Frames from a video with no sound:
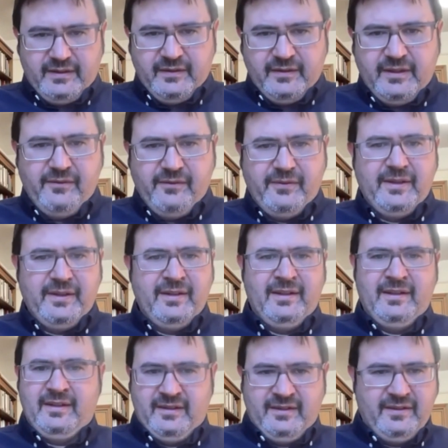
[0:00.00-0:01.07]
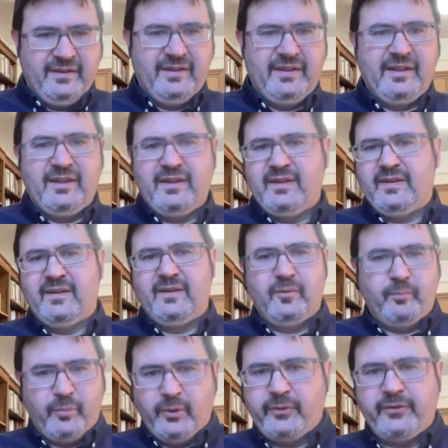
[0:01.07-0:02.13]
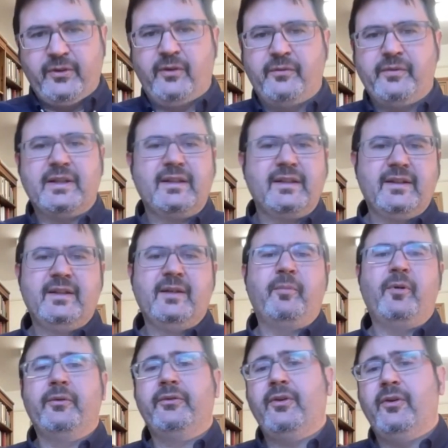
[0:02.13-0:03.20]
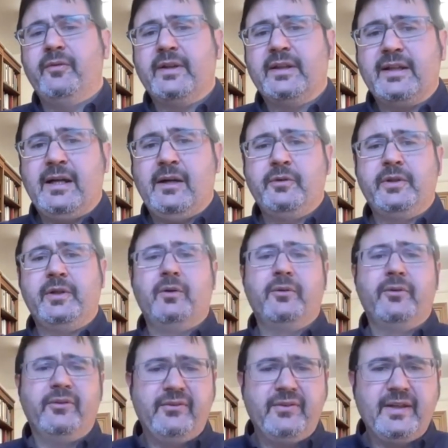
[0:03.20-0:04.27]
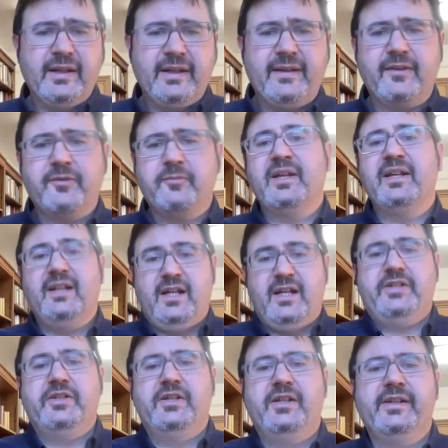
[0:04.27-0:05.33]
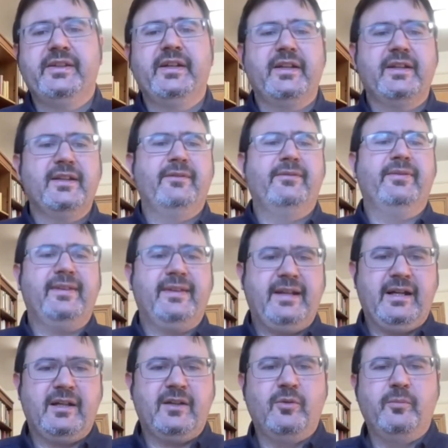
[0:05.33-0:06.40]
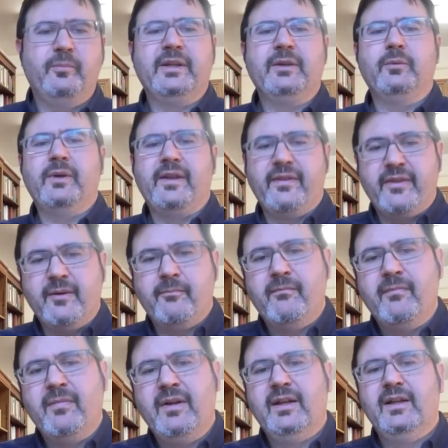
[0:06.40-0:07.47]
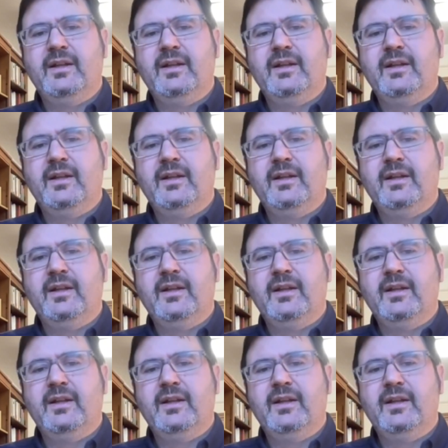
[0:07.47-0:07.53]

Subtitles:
Given that the post-Soviet cultural sphere has been largely an arena of struggle between them